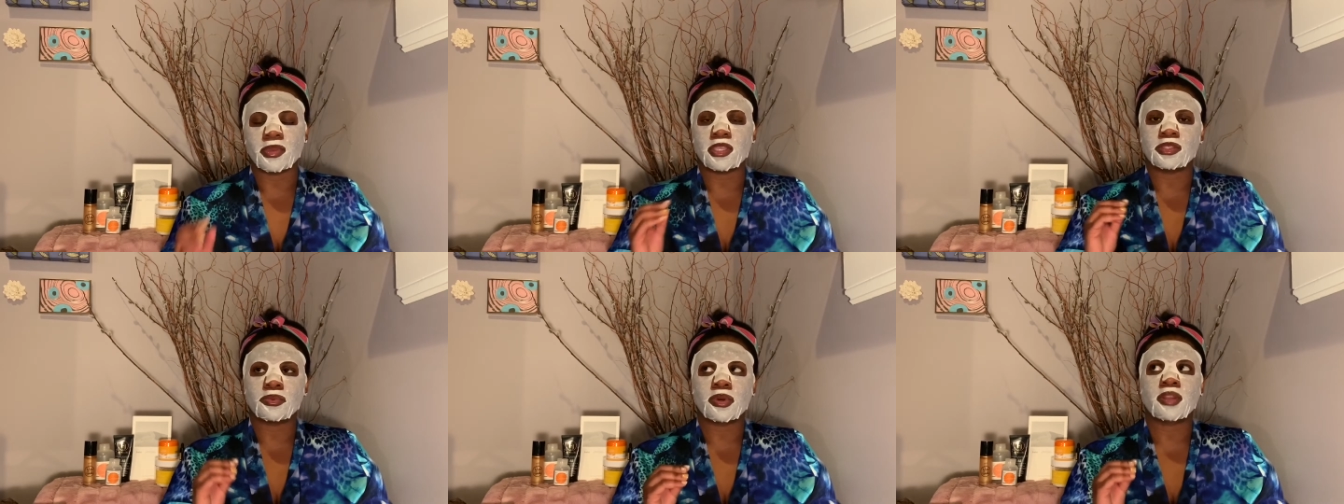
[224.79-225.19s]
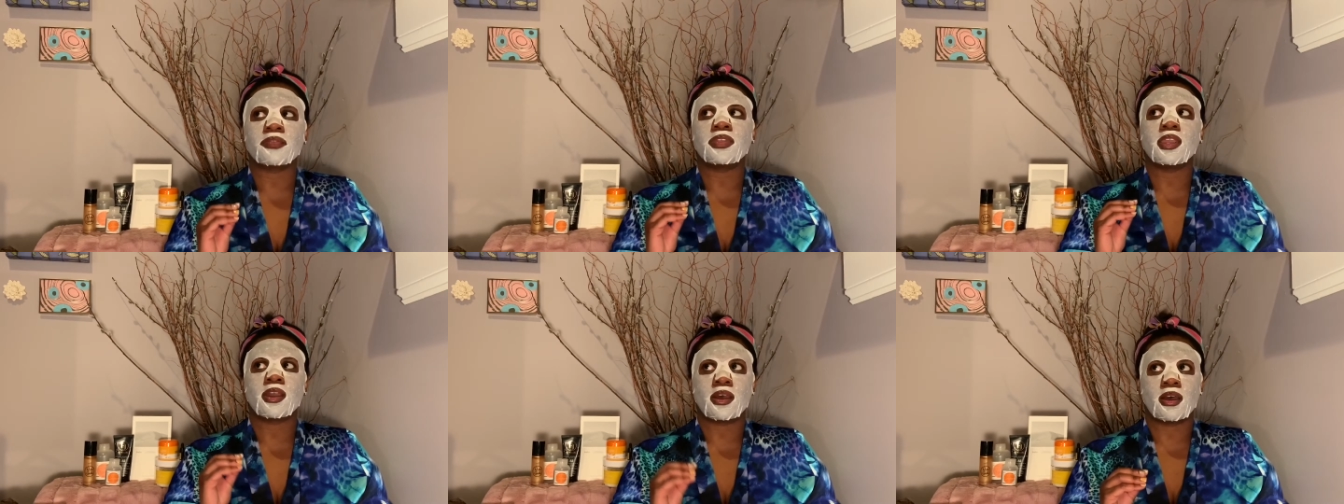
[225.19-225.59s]
It's one of
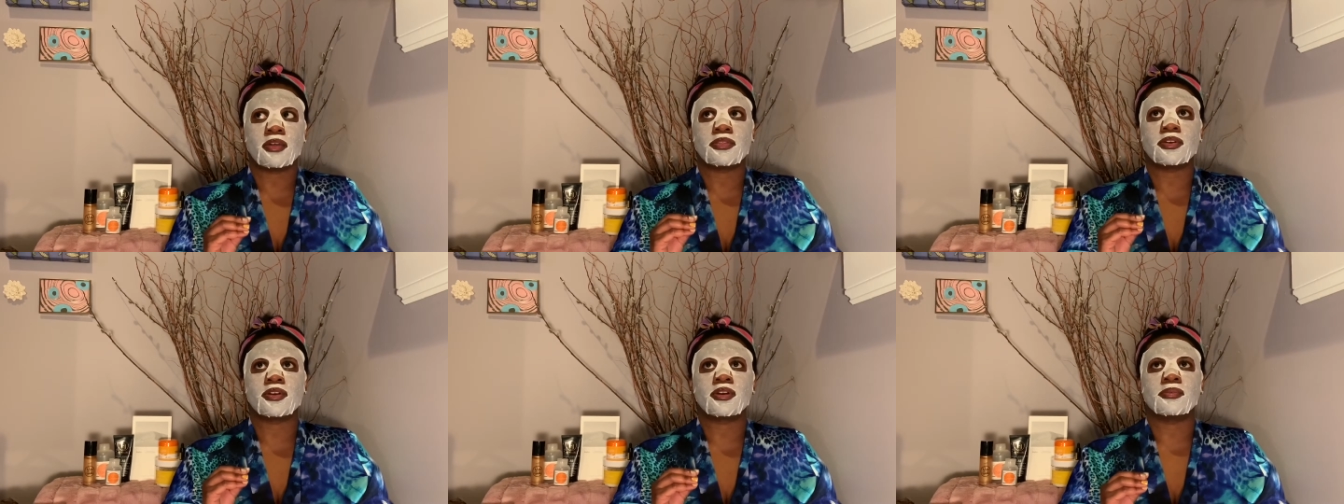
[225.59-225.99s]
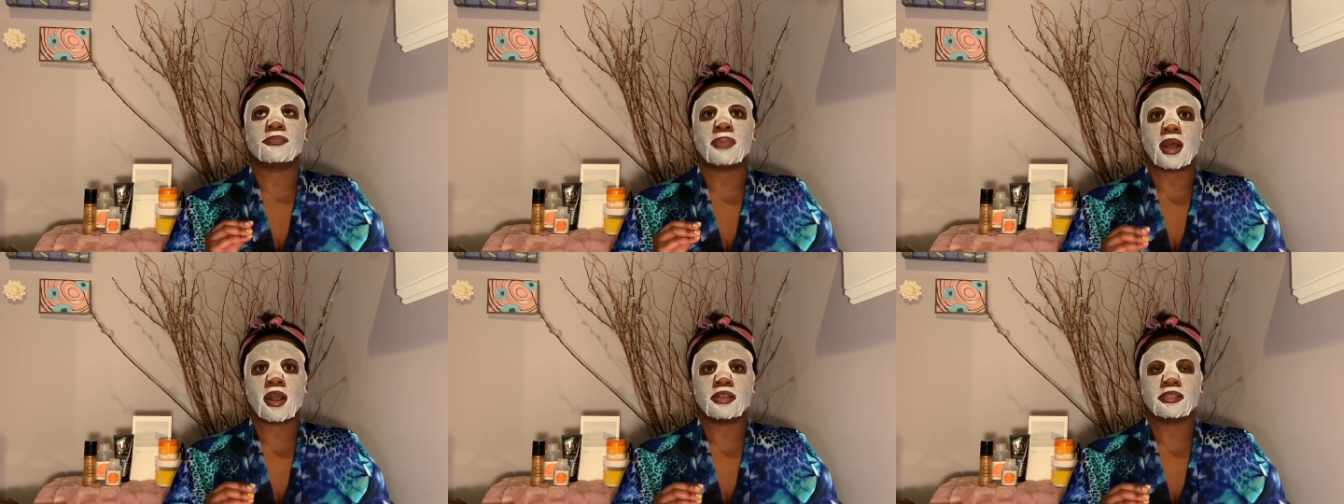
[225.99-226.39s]
the other
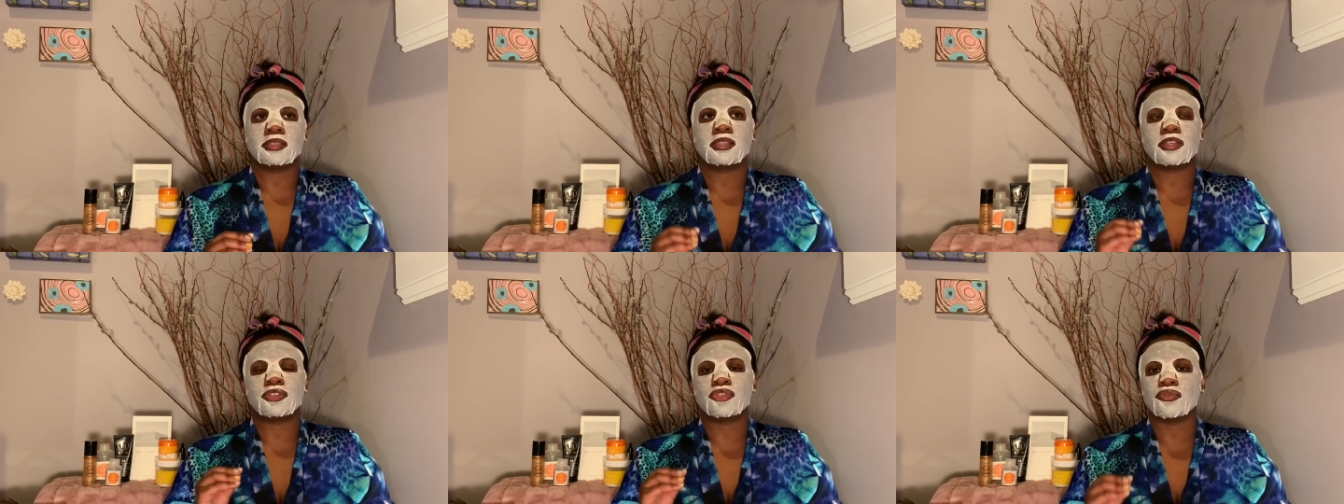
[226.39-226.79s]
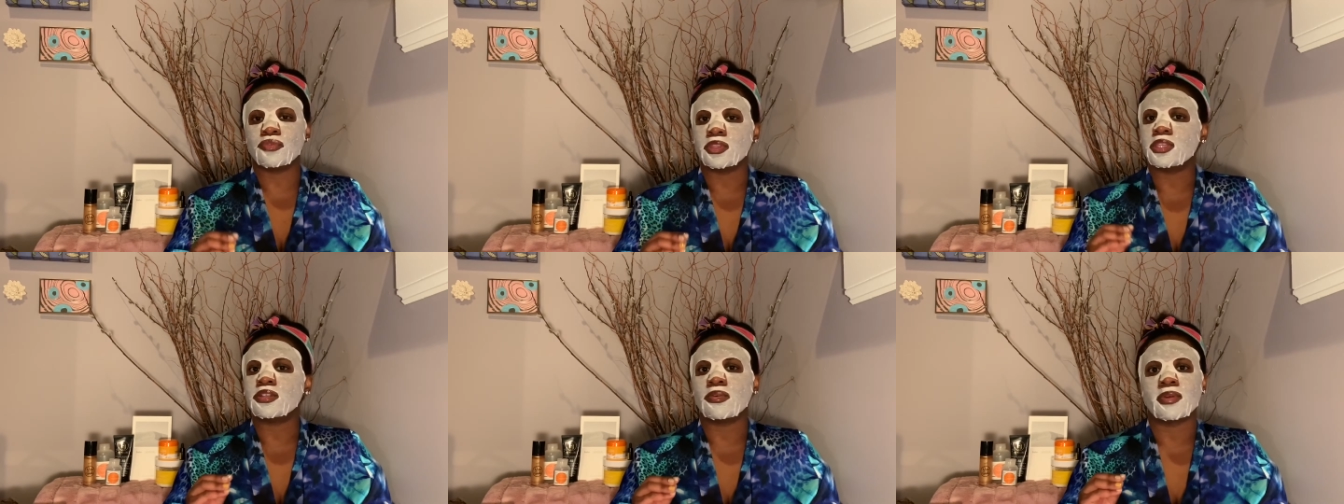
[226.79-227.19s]
boxes that you
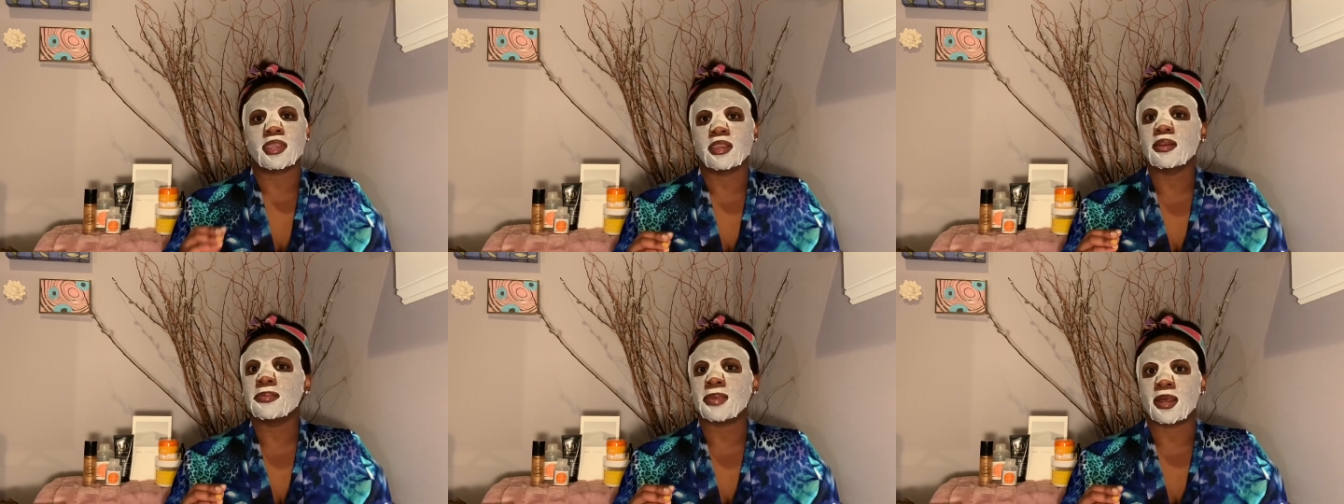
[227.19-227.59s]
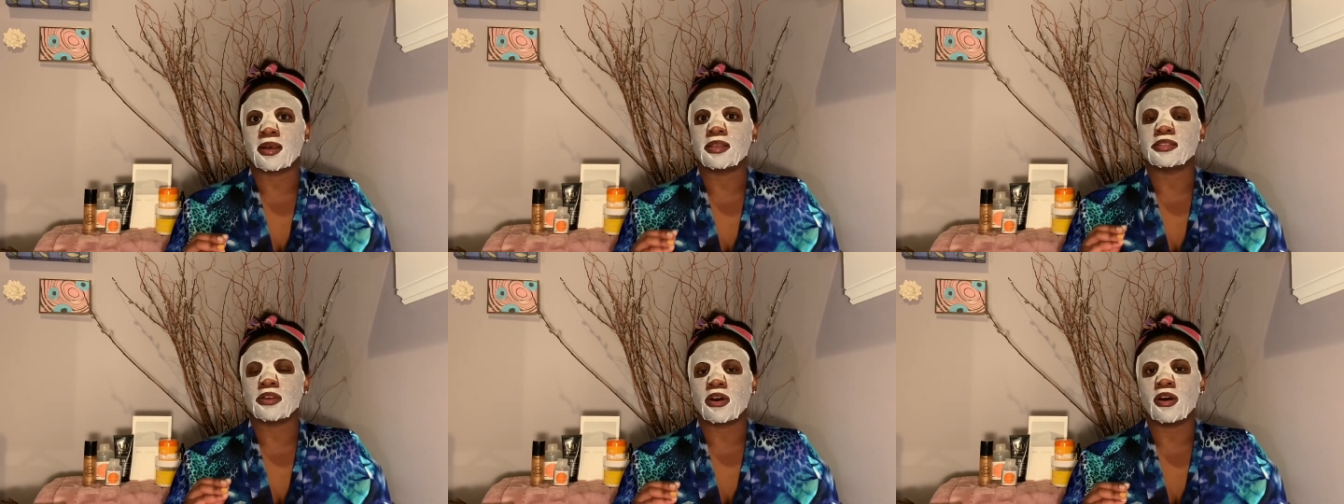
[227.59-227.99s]
really don't hear about
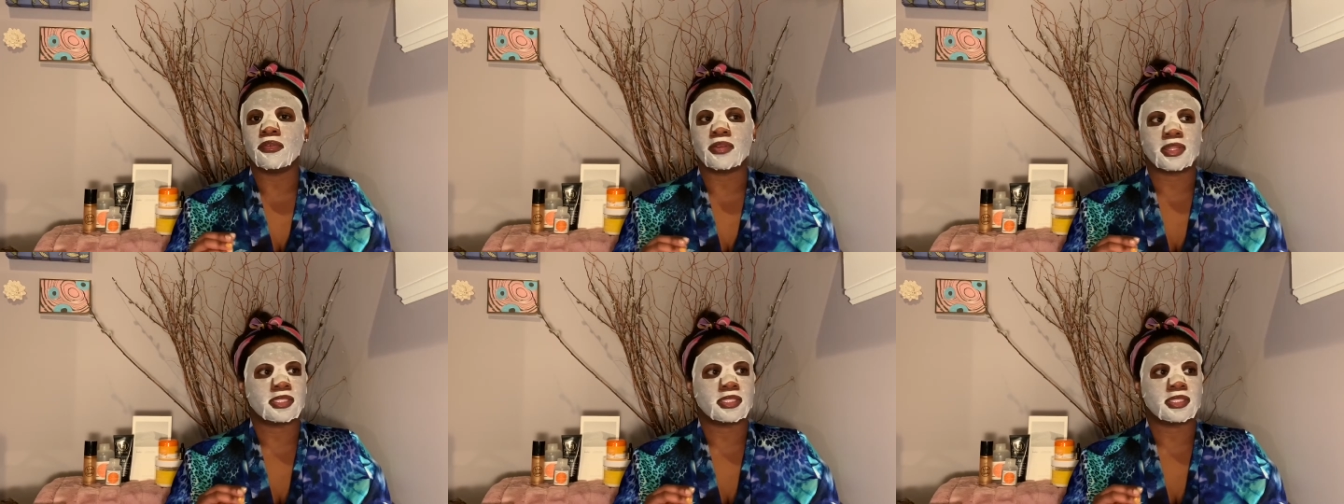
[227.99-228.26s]
as often.